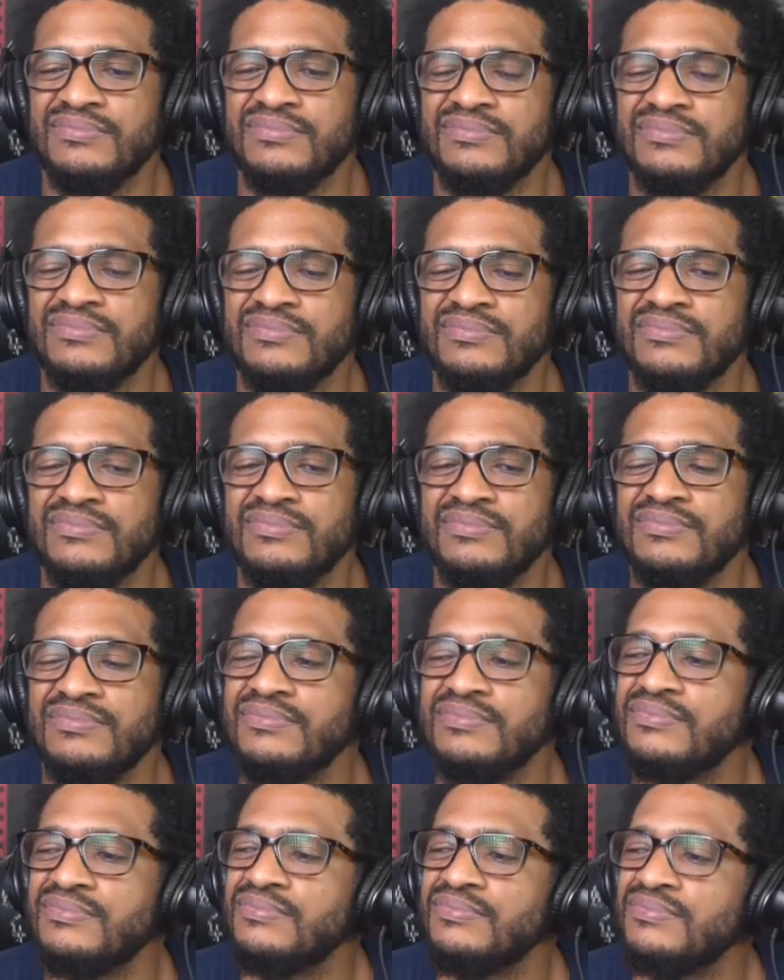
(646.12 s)

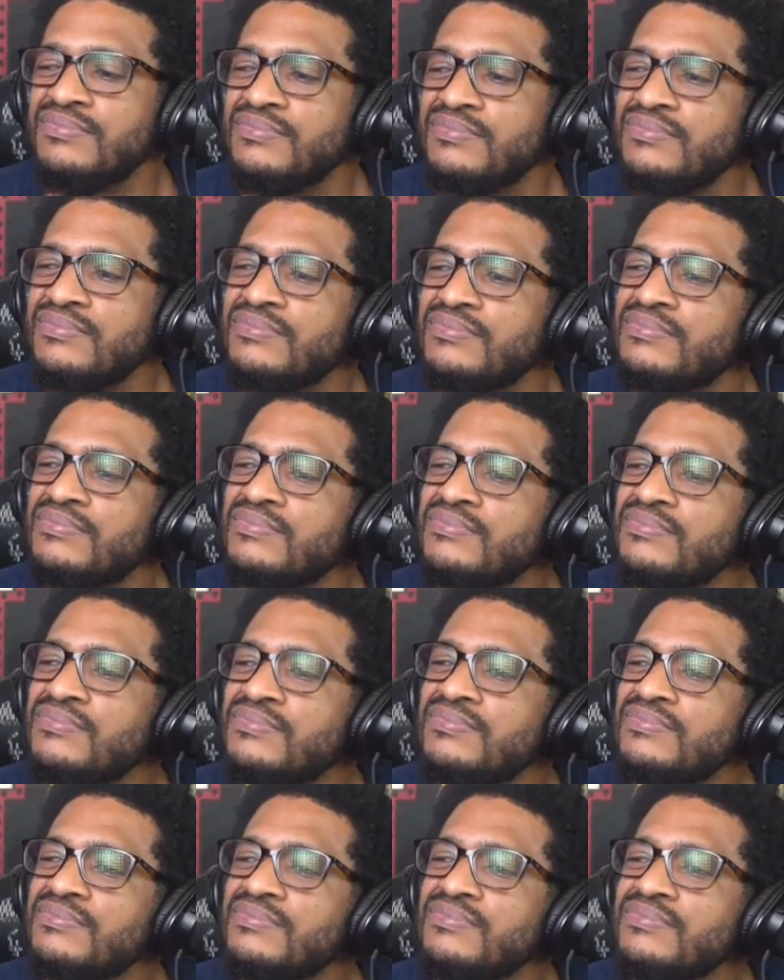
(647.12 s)

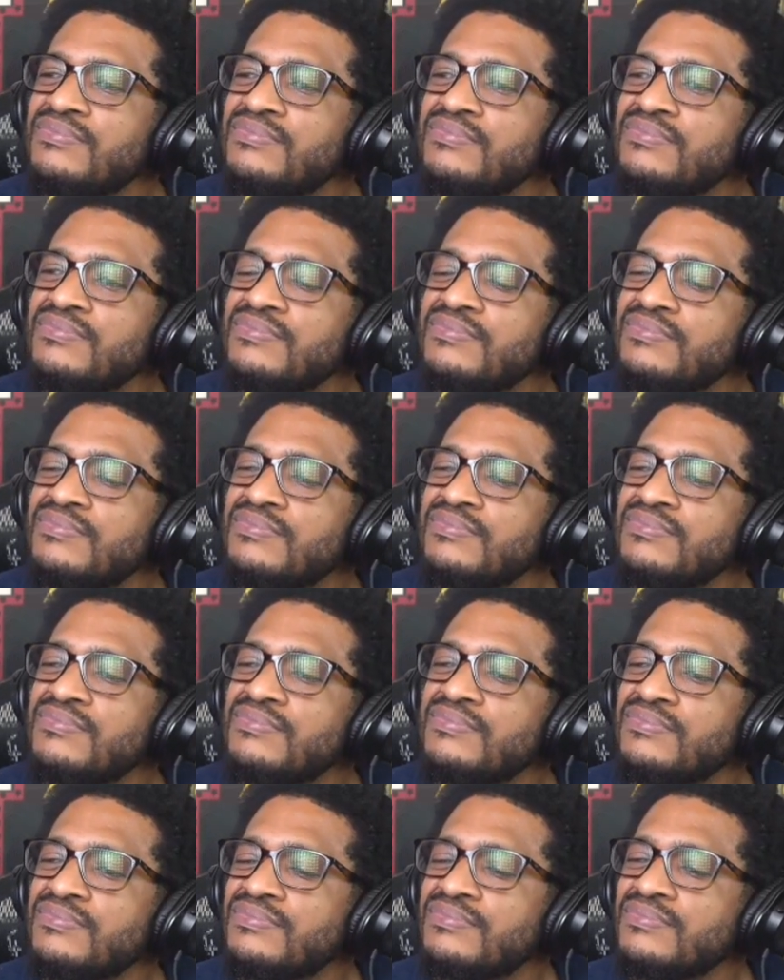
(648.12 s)

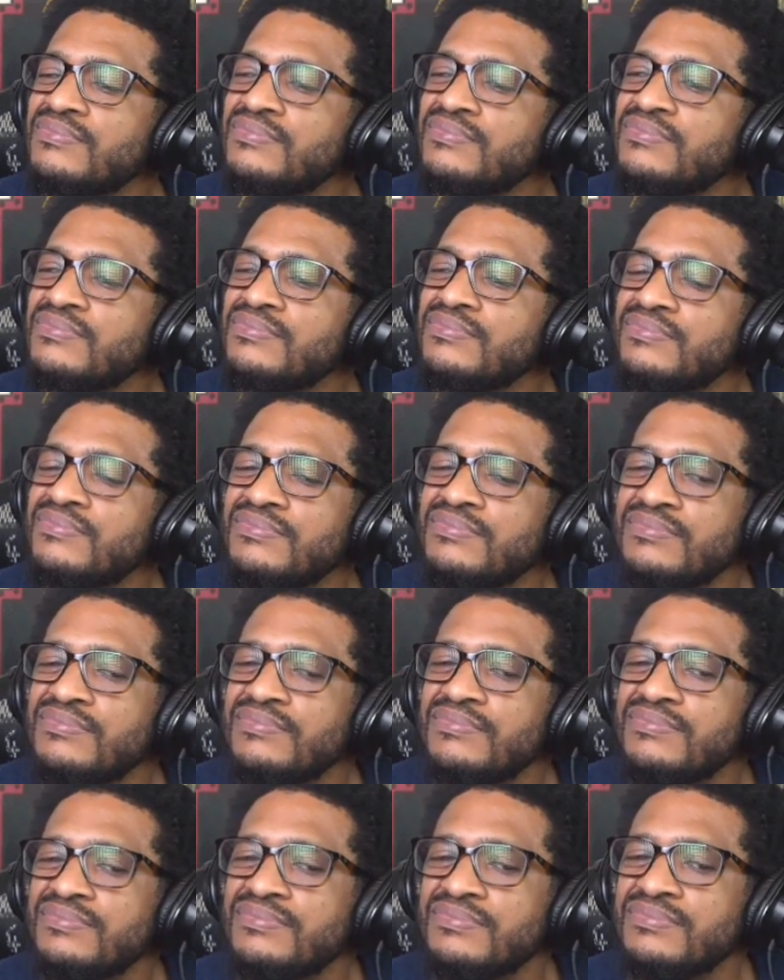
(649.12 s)

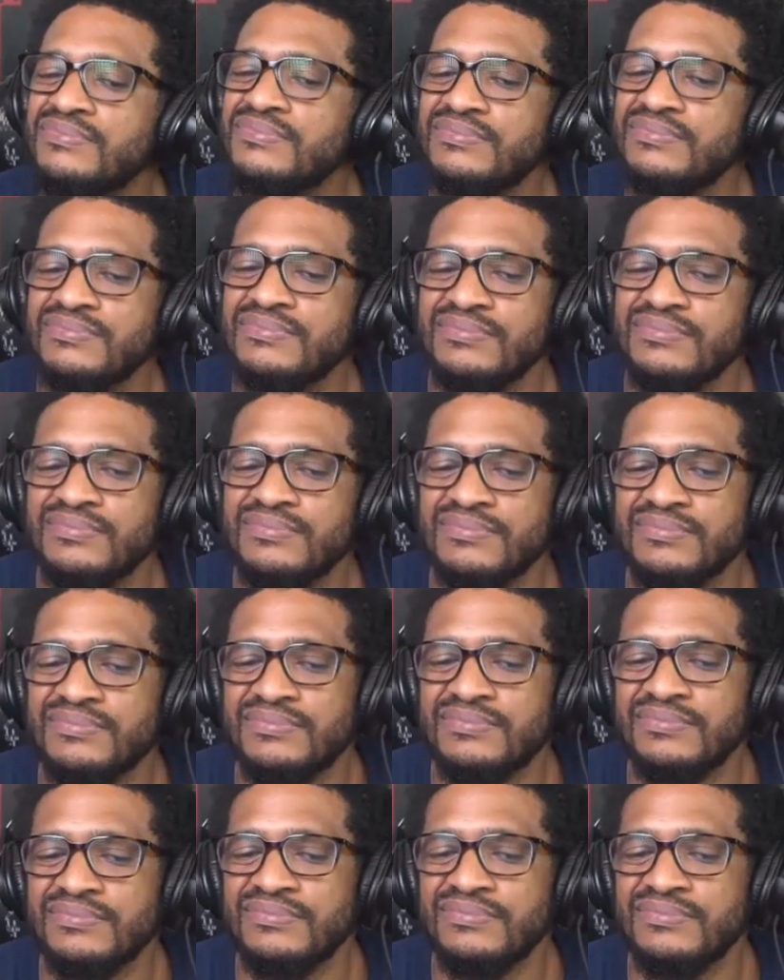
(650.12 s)

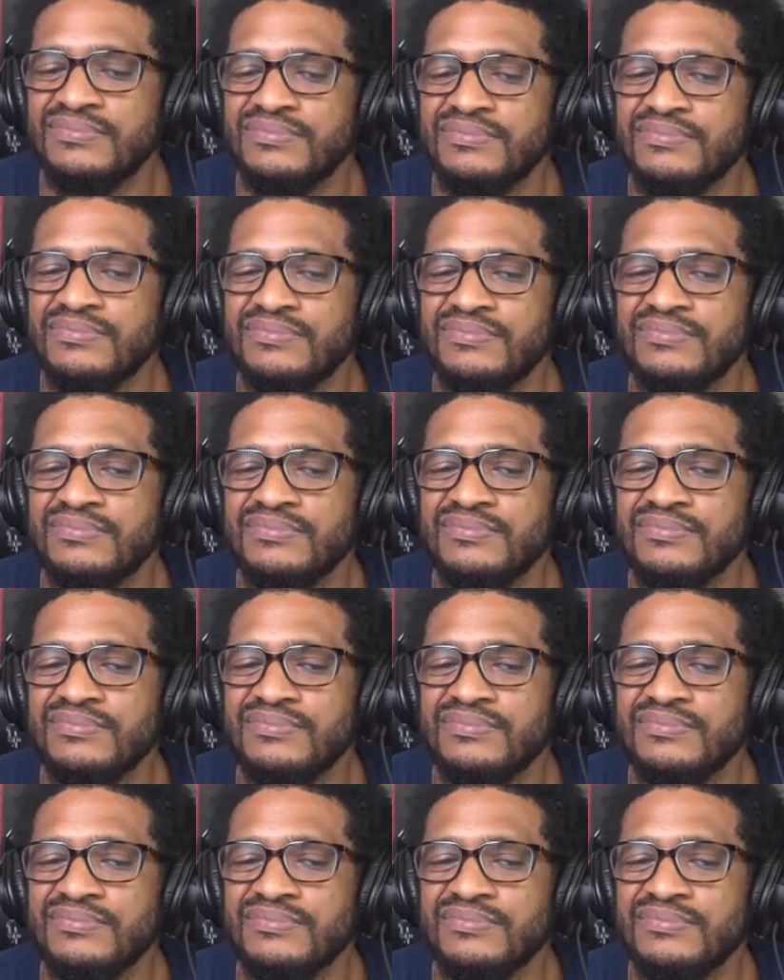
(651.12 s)
The person shown says nothing.